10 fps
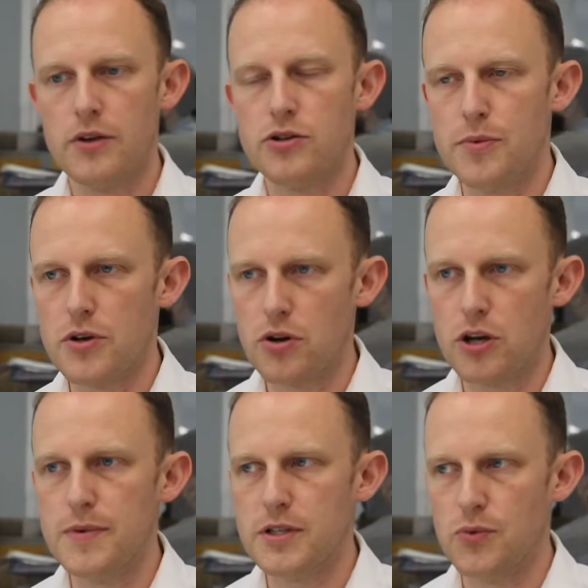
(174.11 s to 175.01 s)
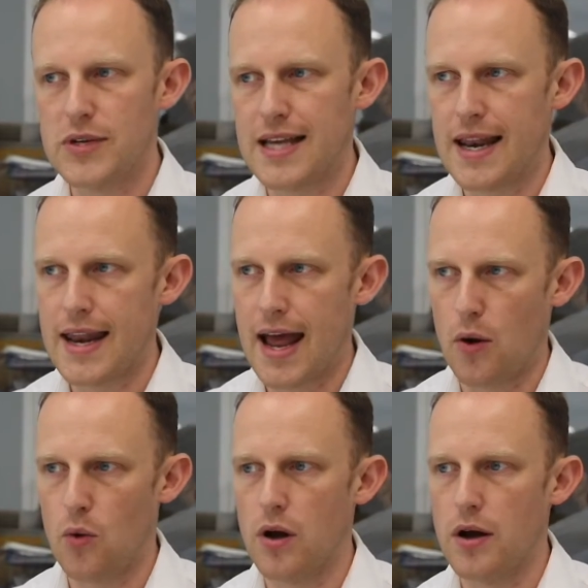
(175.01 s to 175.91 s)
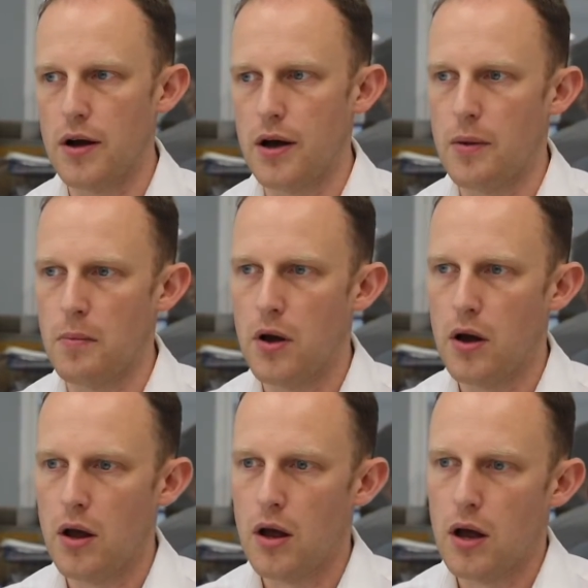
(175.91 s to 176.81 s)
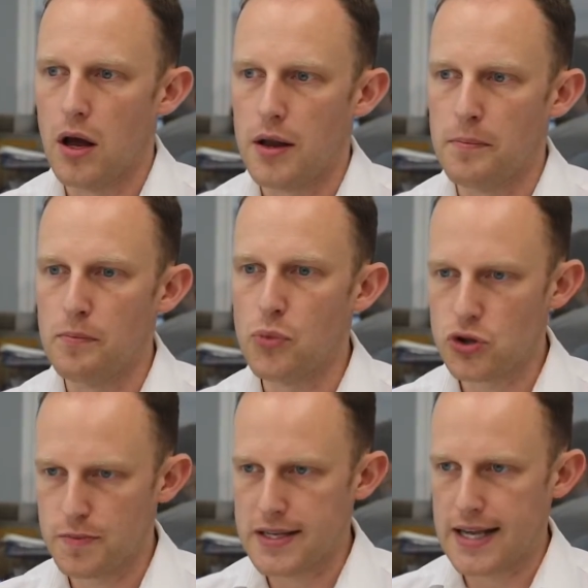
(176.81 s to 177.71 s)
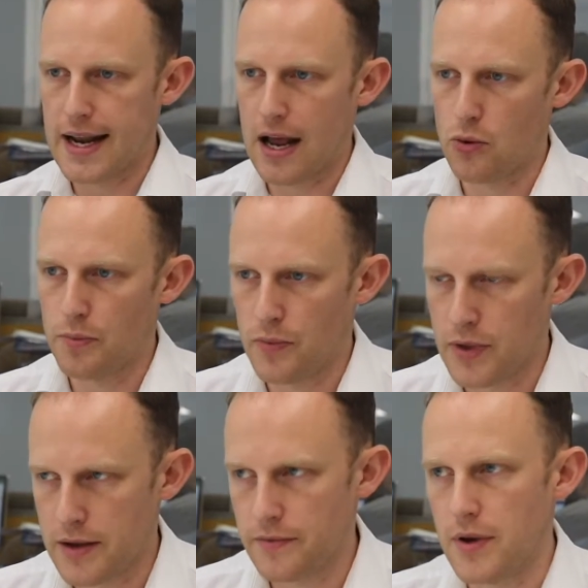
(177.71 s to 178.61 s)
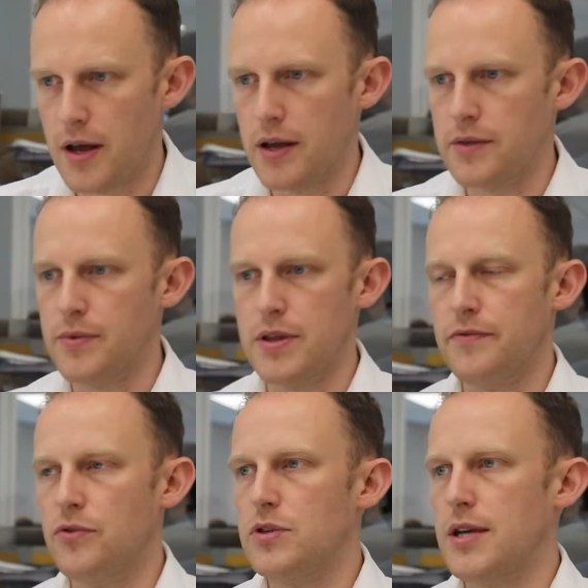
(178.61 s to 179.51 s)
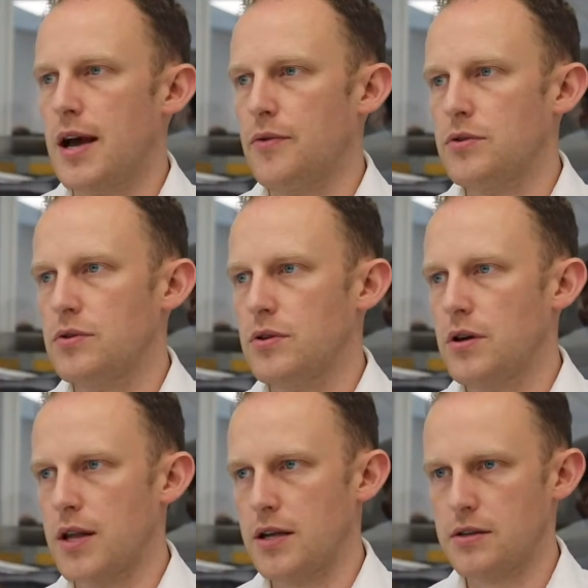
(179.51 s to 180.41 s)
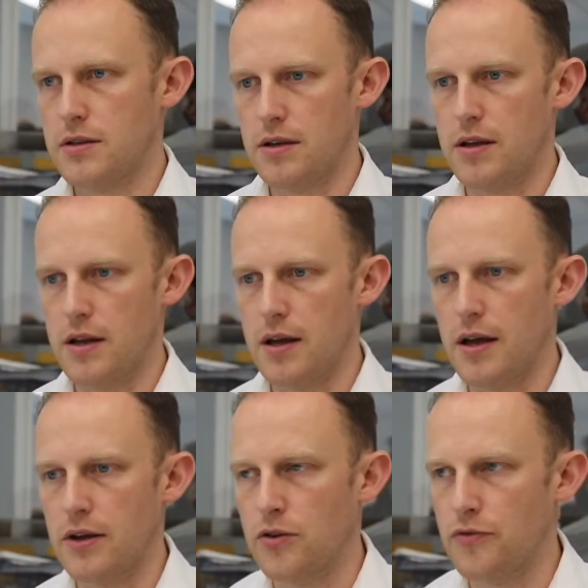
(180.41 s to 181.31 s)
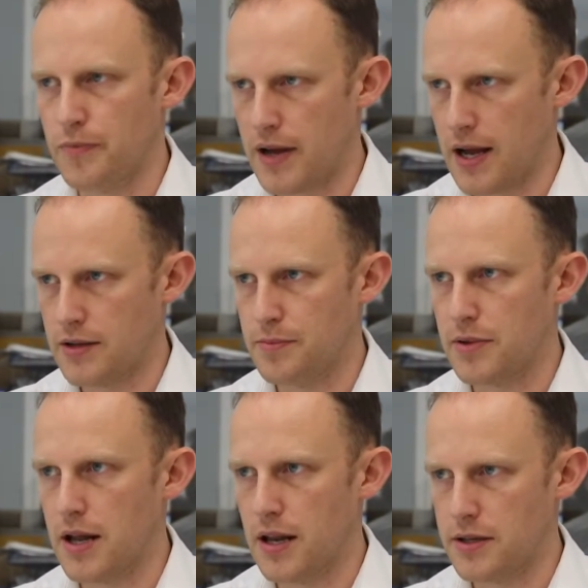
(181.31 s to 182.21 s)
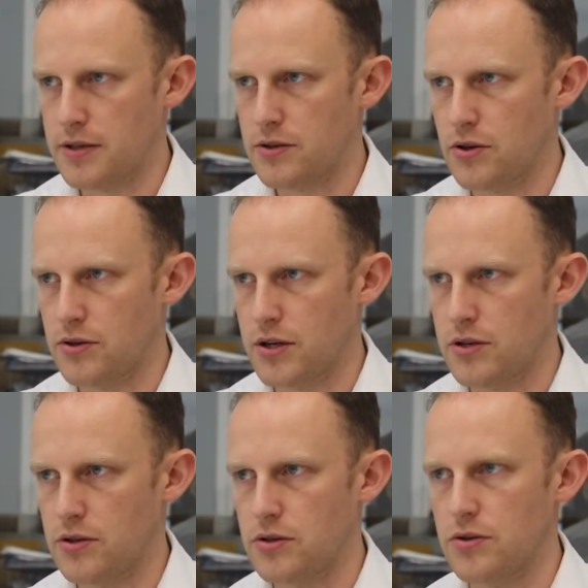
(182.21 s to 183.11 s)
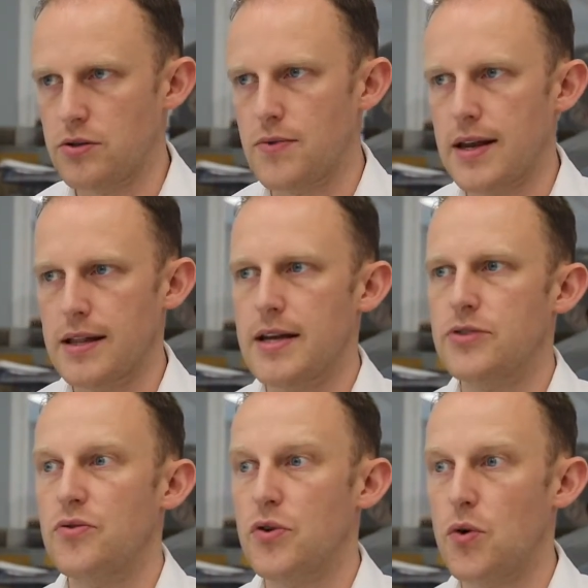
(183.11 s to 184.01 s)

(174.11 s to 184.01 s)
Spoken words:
Some of the documents that we send out must be sent out within 48 hours, and that's governed by our supply licence conditions, so there's a regulatory